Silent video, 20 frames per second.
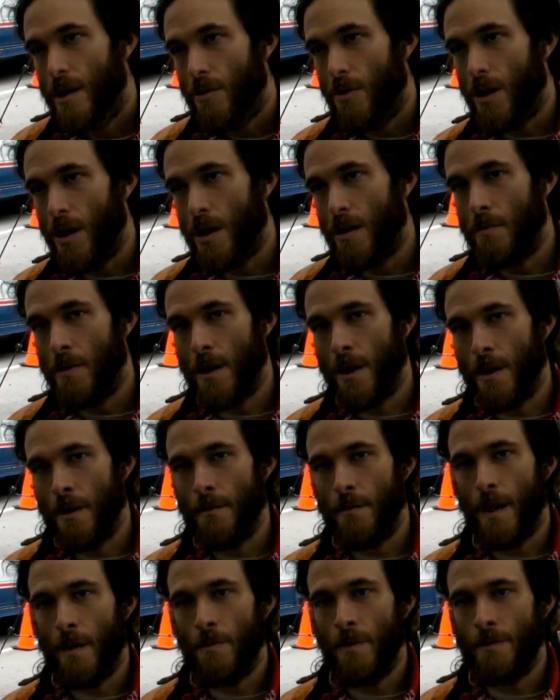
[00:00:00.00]
Well,
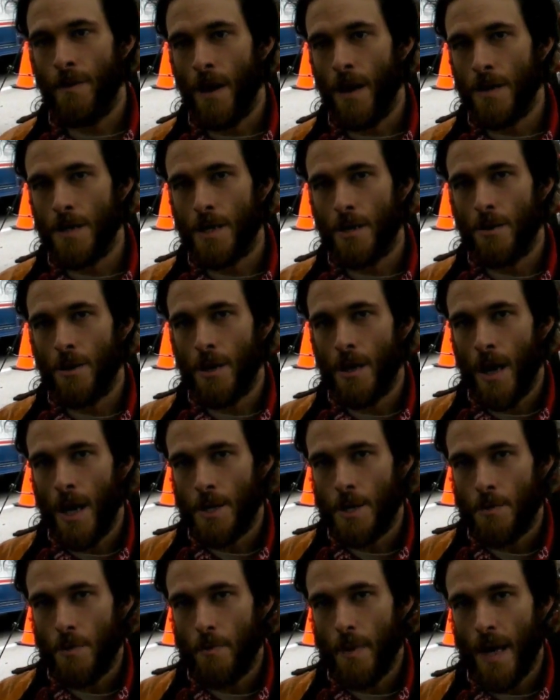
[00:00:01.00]
I'm a volunteer
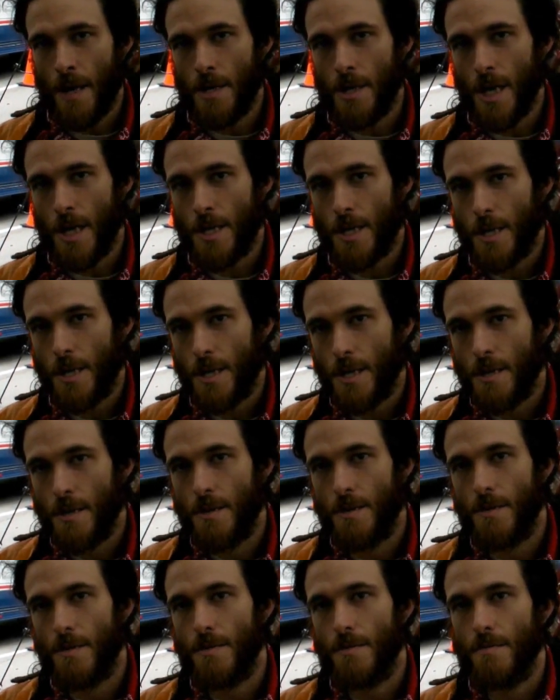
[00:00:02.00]
organizer with Mountain Justice,
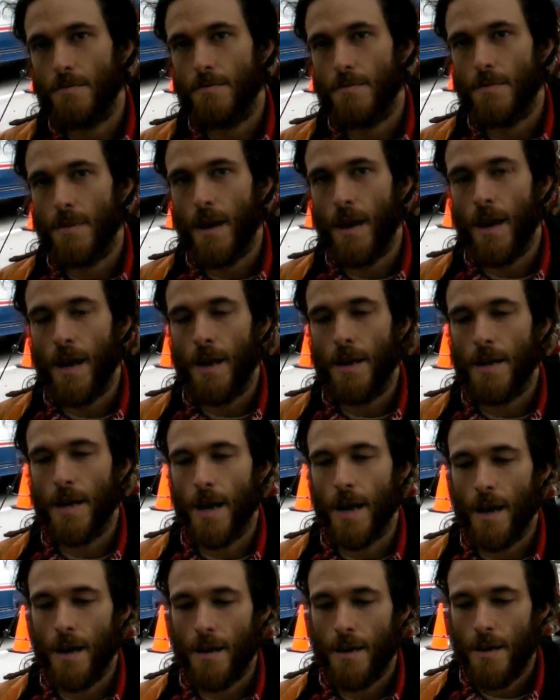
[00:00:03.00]
and
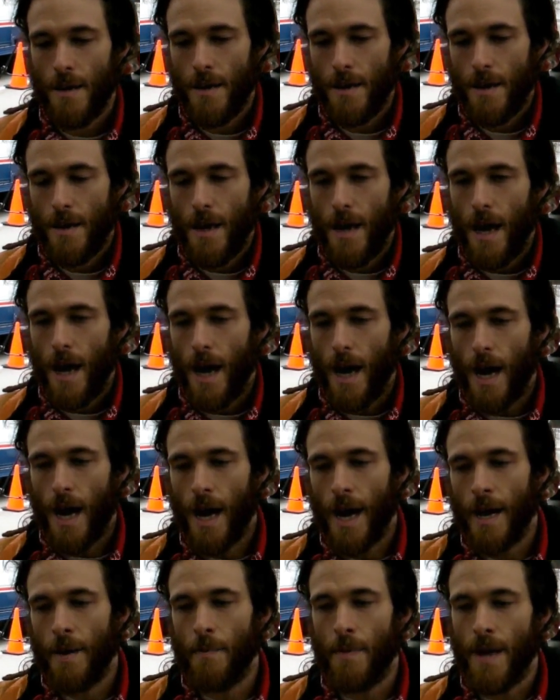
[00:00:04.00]

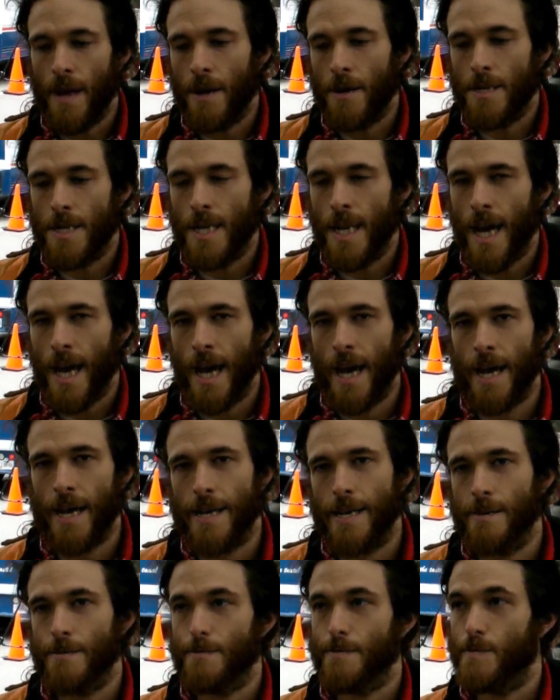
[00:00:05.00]
I am here
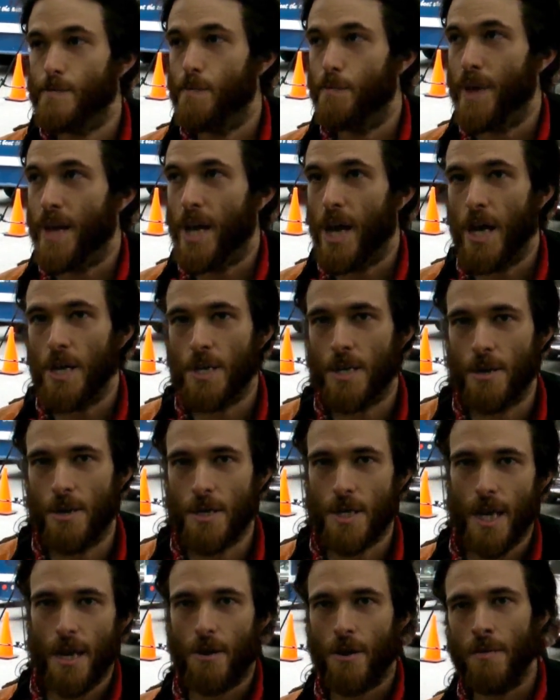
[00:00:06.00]
today because there
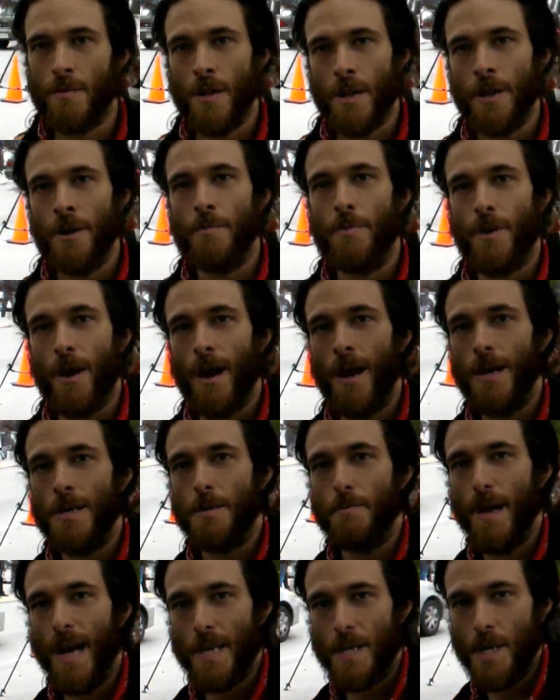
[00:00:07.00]
is a criminal
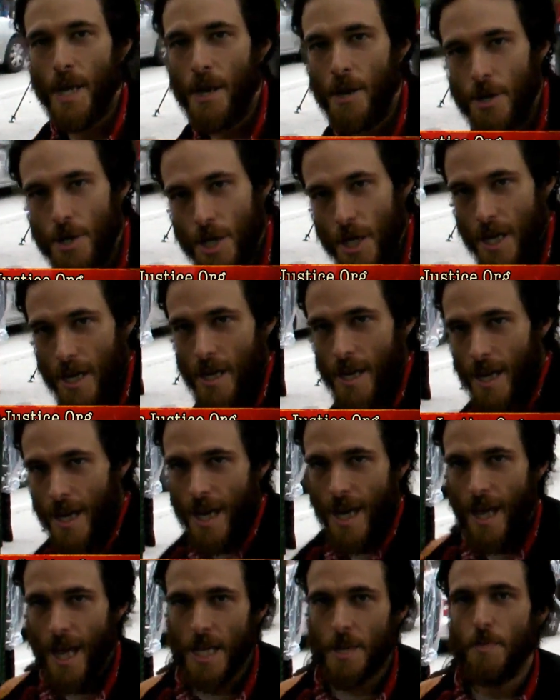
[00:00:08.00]
enterprise, Massey Energy,
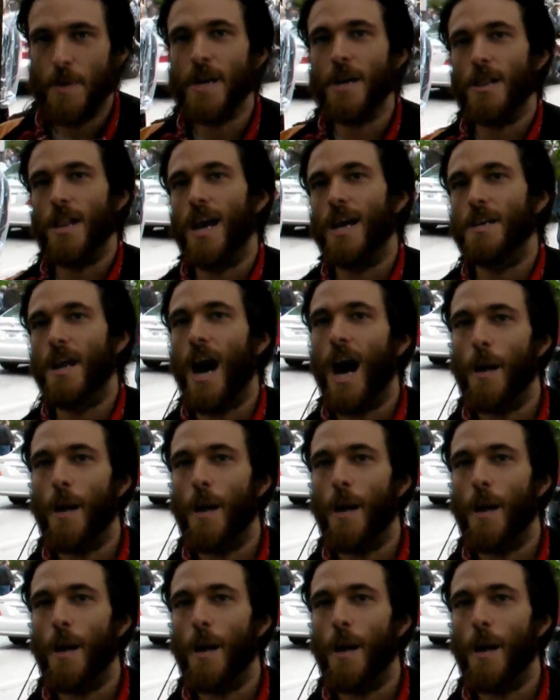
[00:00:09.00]
that's being allowed to